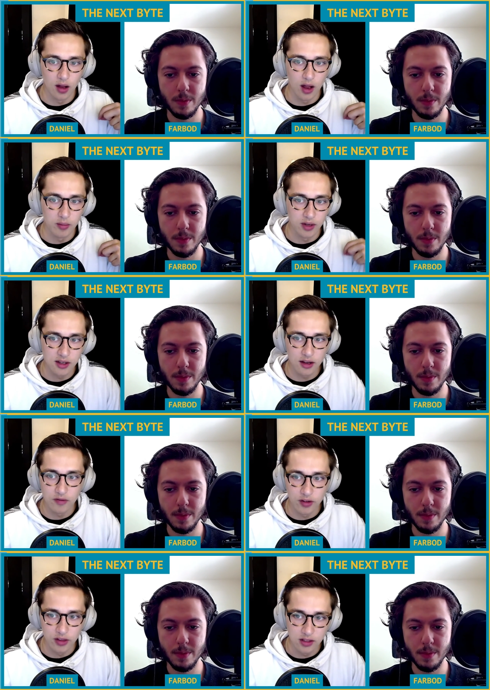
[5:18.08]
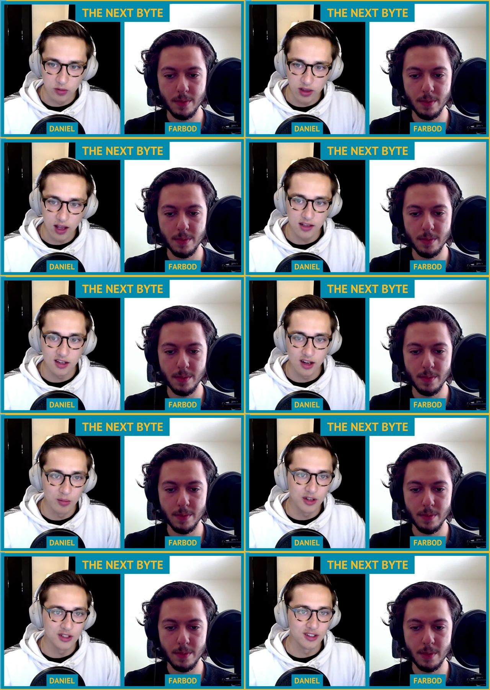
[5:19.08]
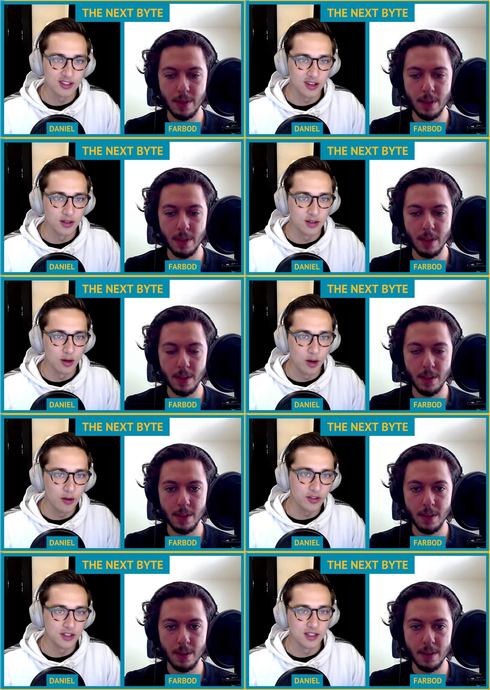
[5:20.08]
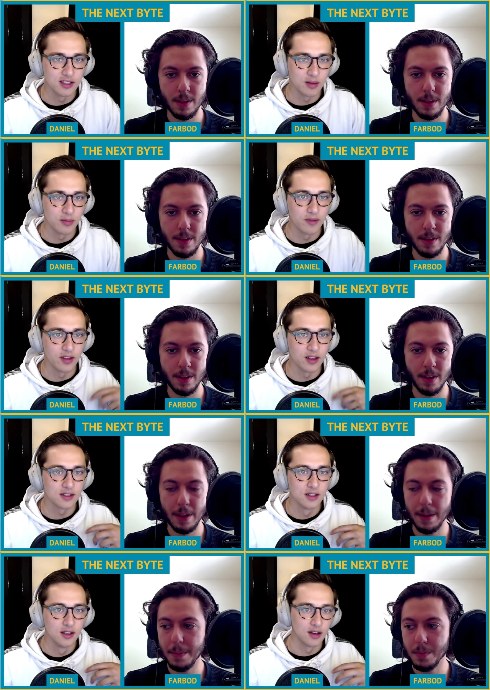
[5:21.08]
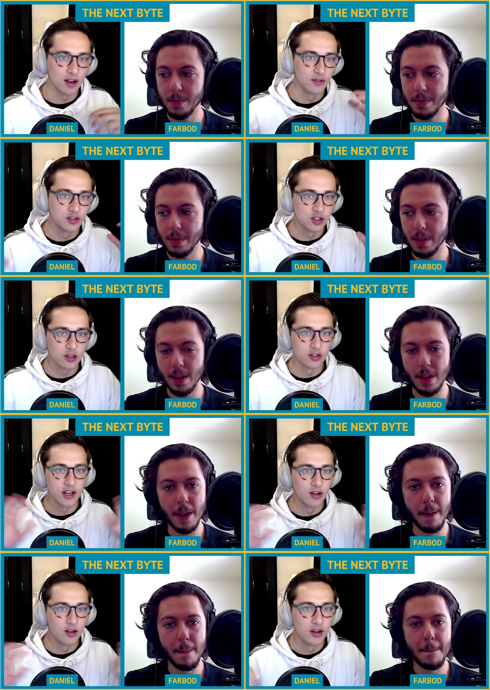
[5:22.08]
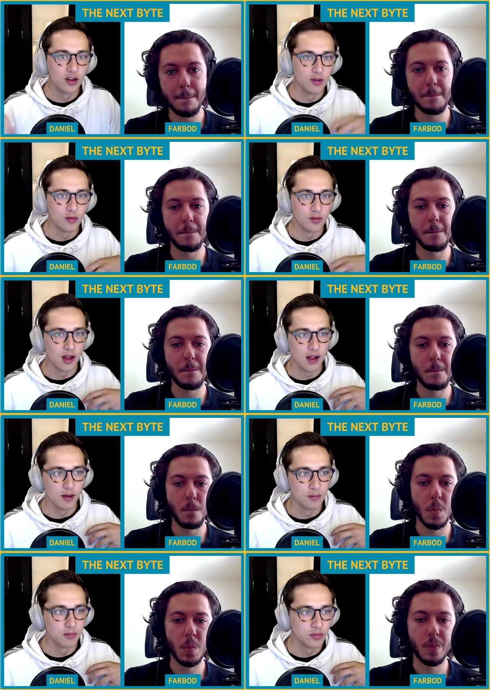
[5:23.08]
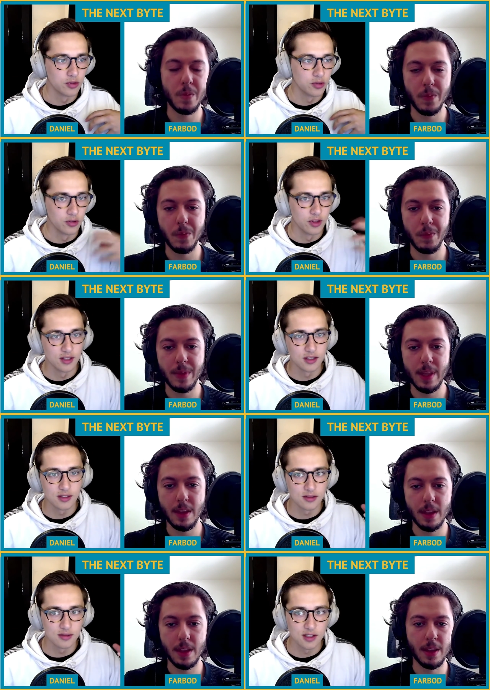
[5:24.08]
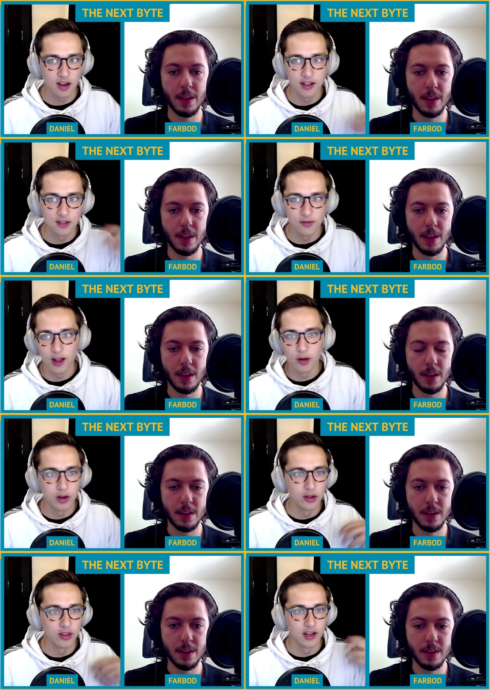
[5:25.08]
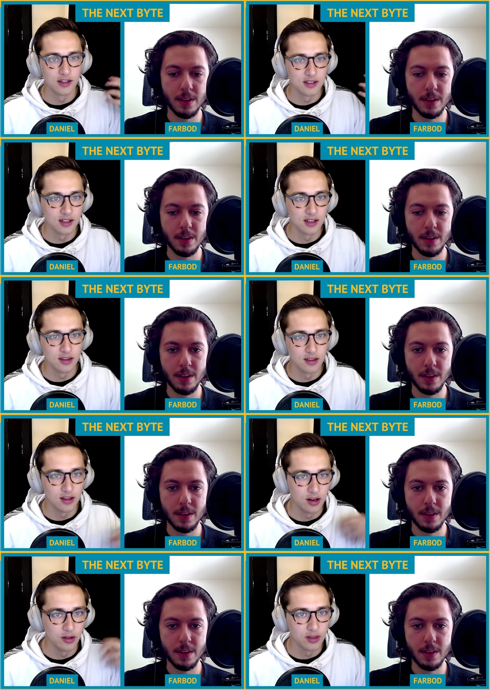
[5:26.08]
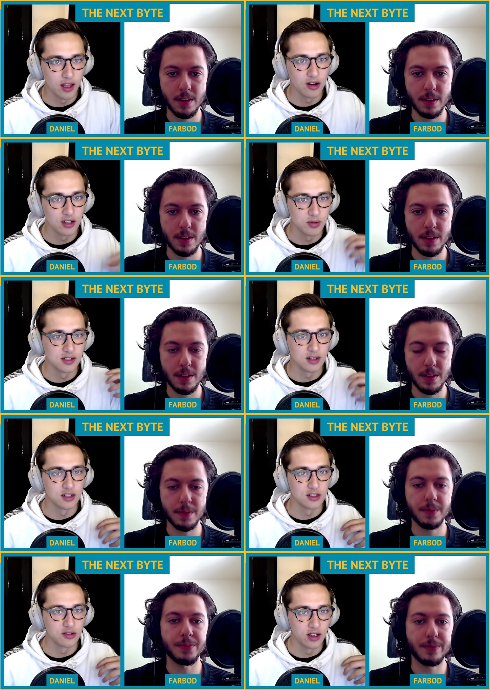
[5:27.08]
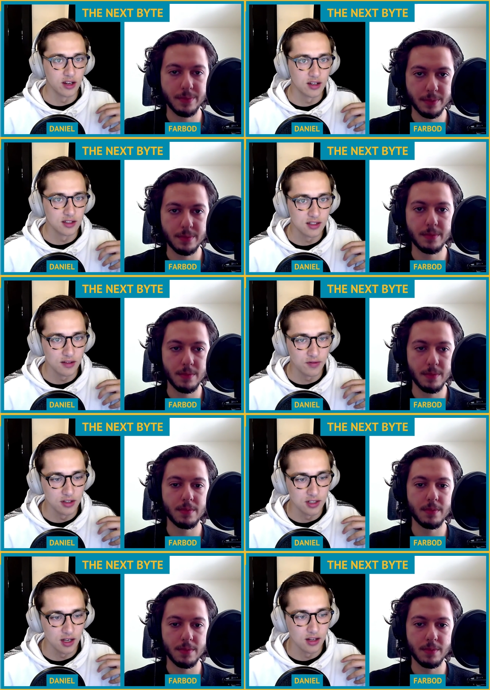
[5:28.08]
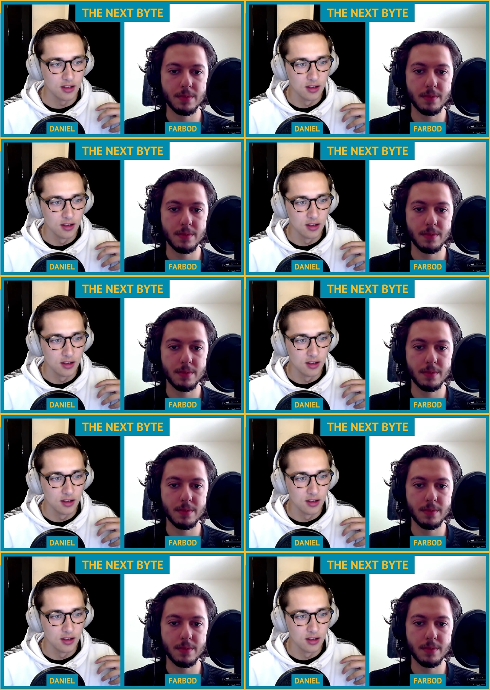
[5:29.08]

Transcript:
Speaker 1: I'm excited for this with NASA. I'm also excited to hopefully see some of this kind of trickle down um, through this science flywheel that is you know the aerospace industry, and to see if there's any